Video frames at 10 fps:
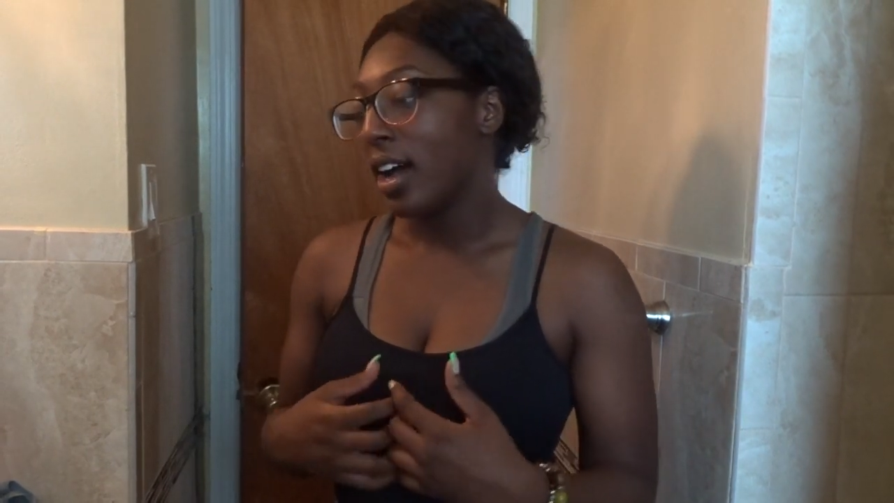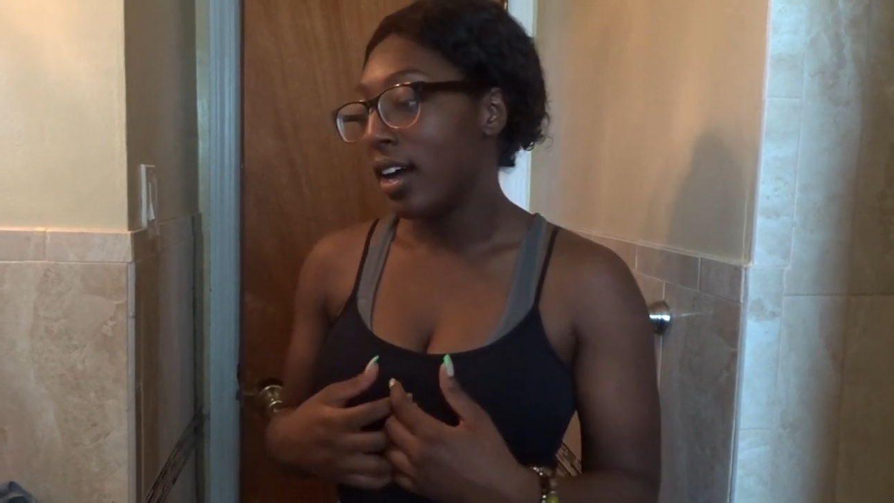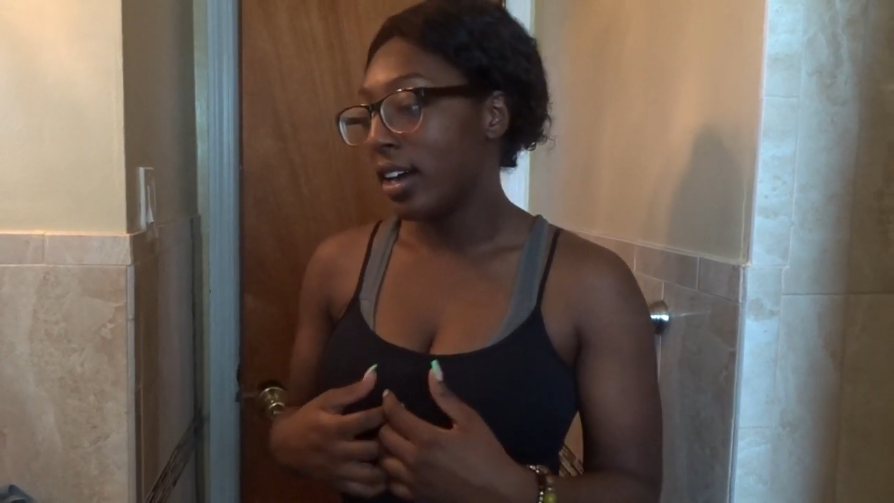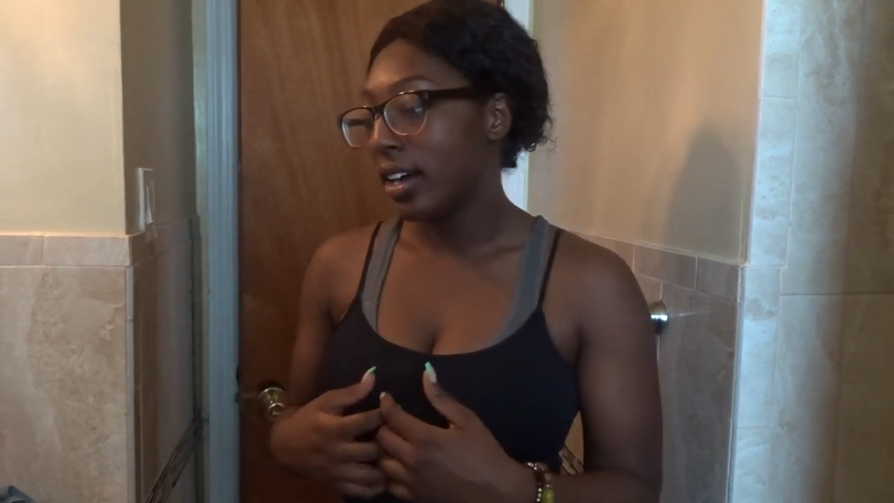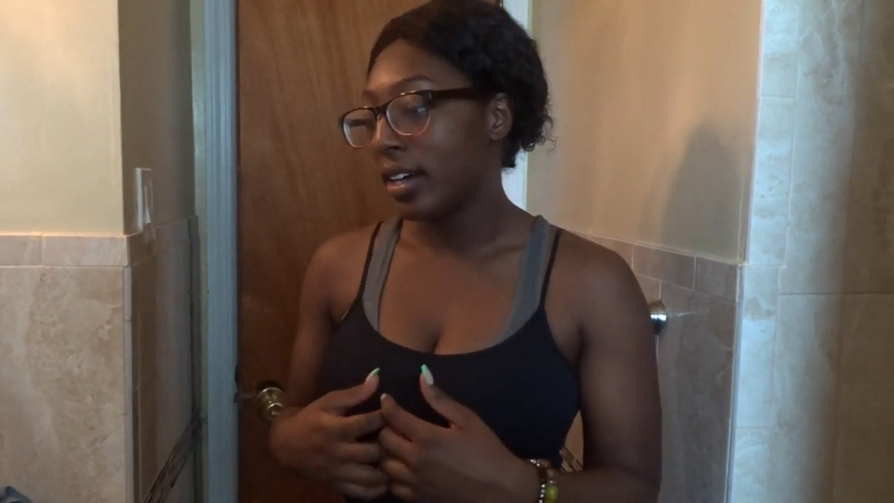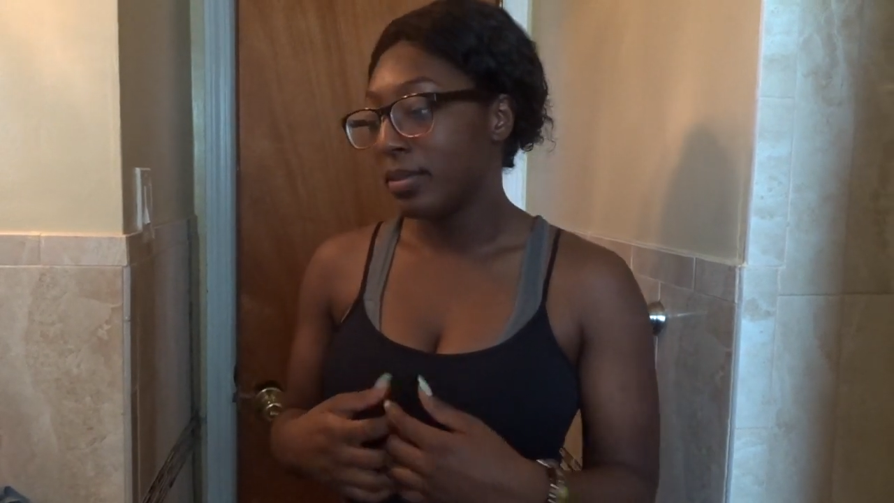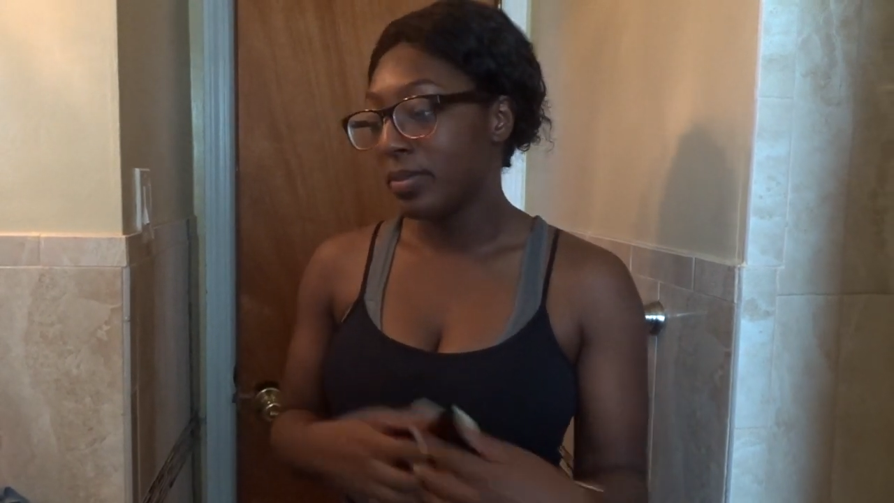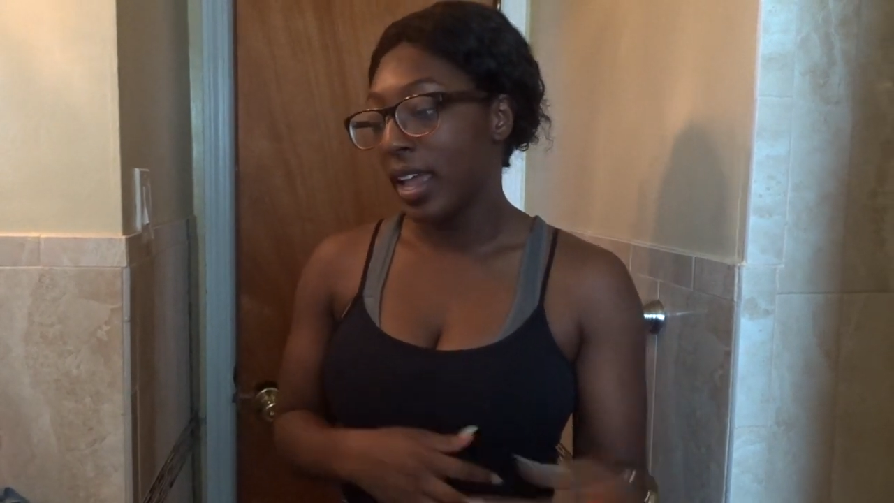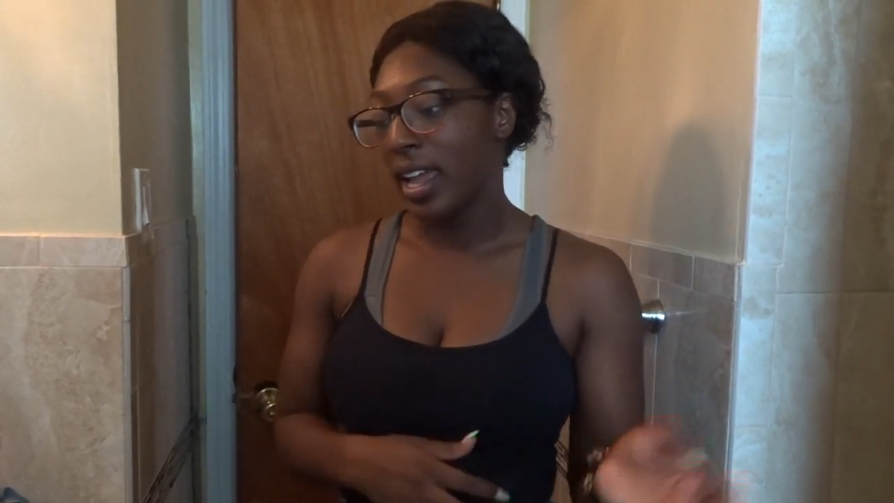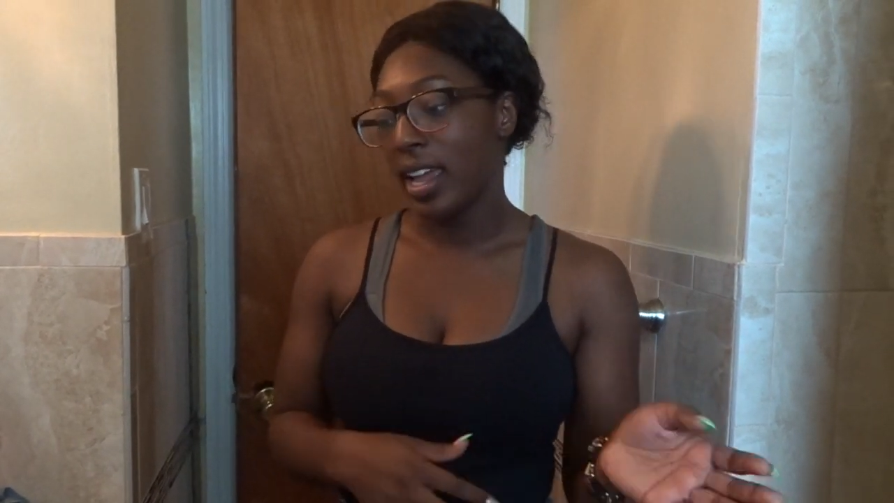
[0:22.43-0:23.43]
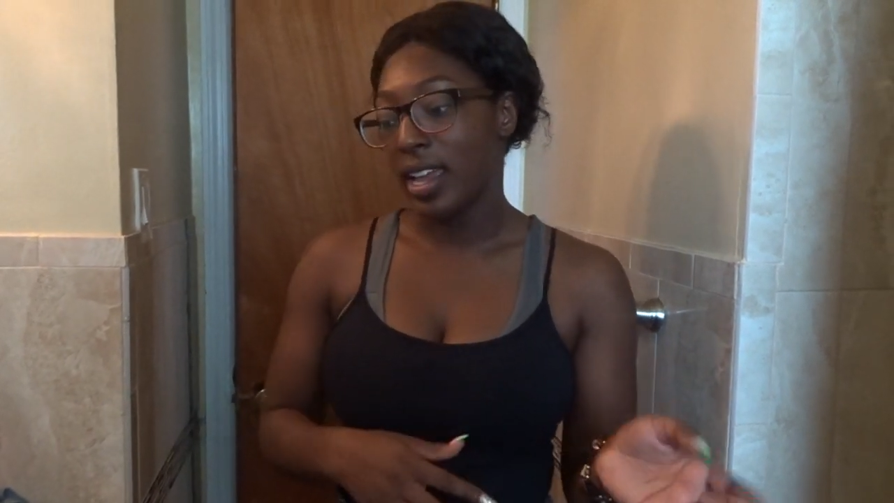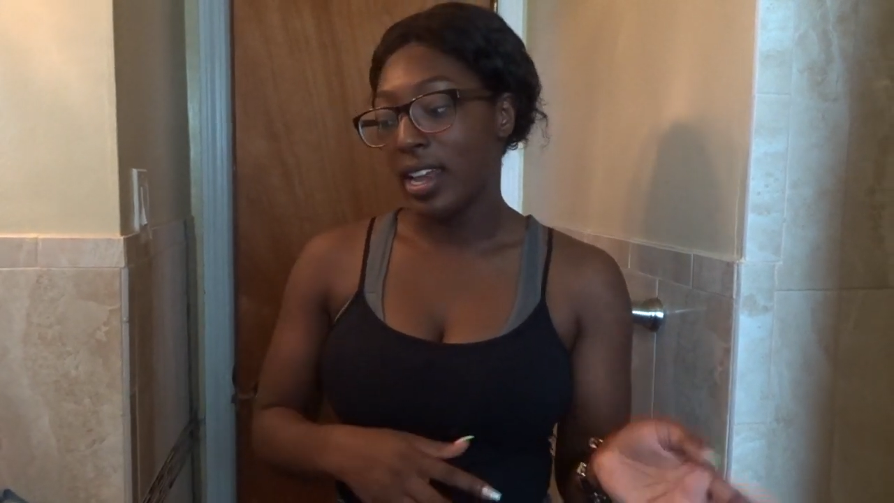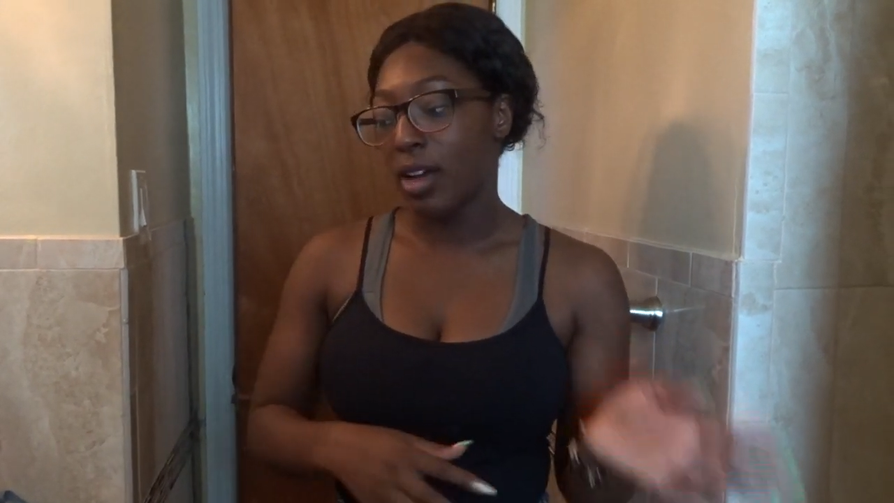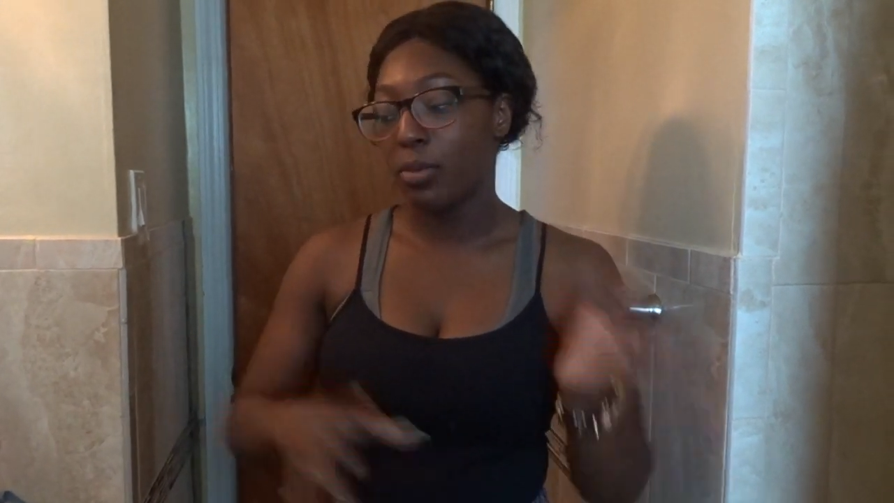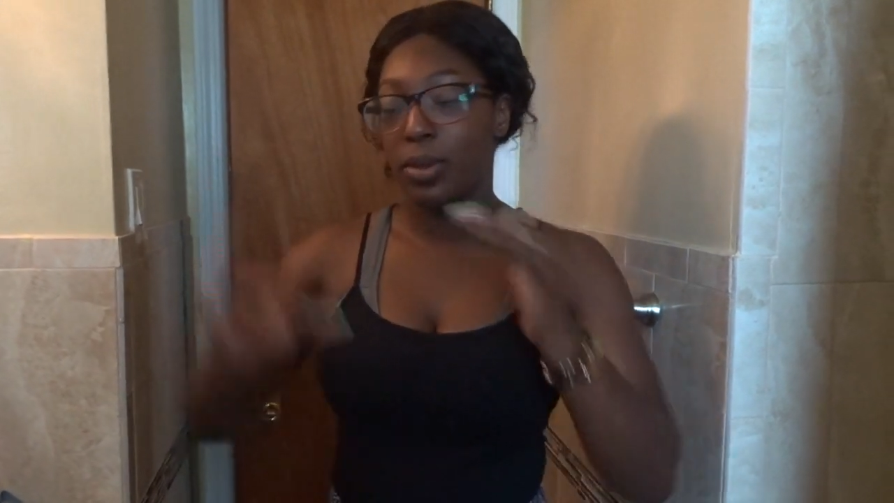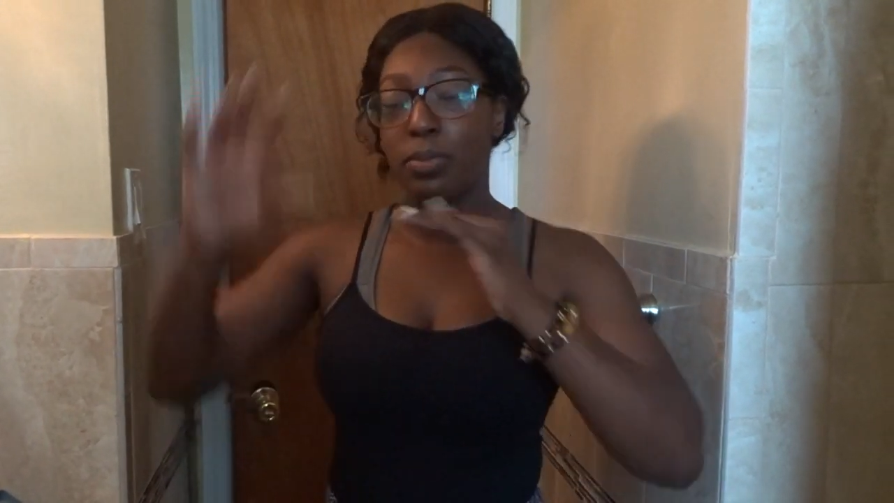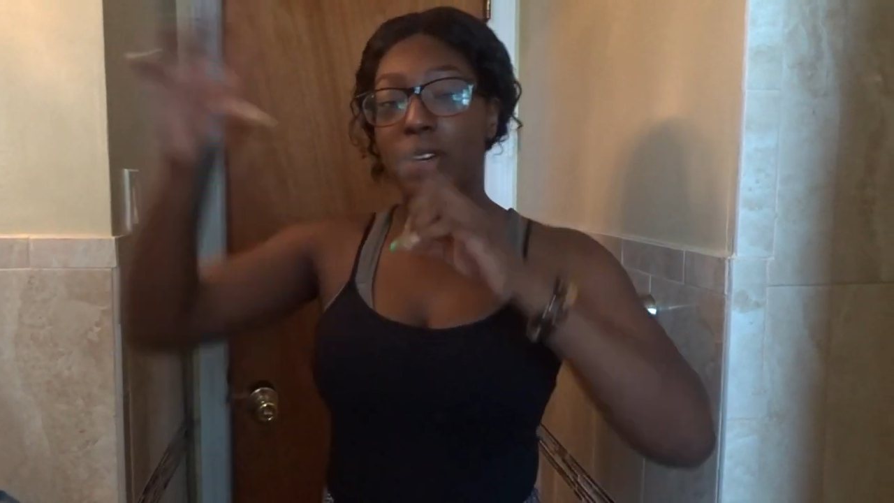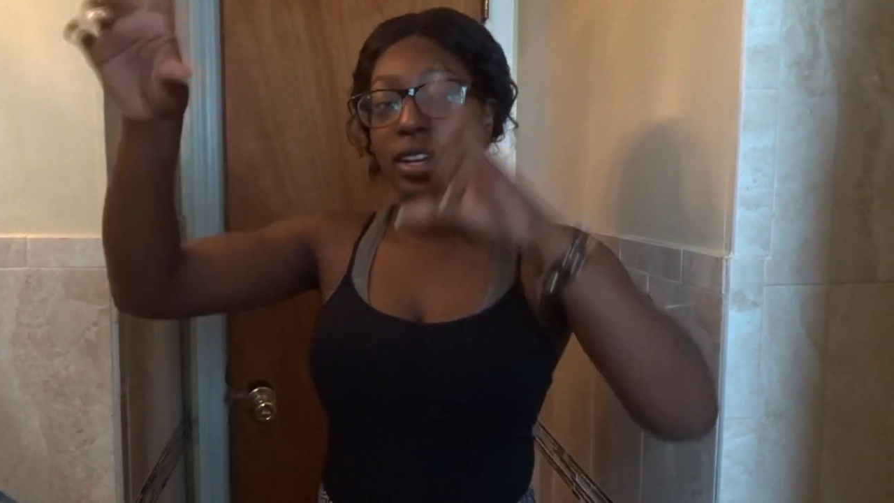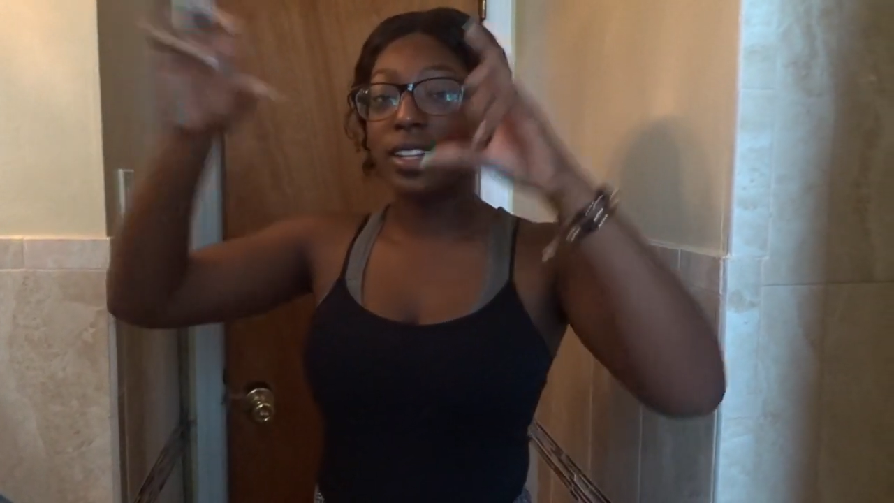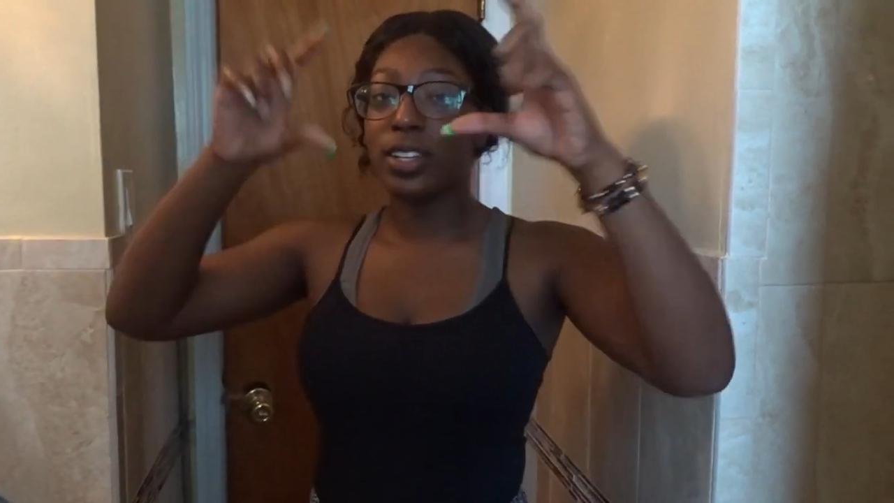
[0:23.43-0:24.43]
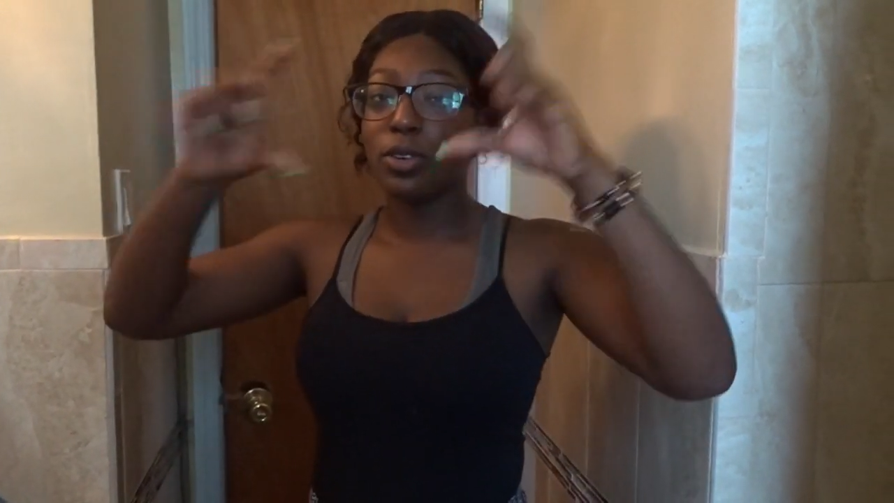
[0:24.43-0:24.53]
And I'll be putting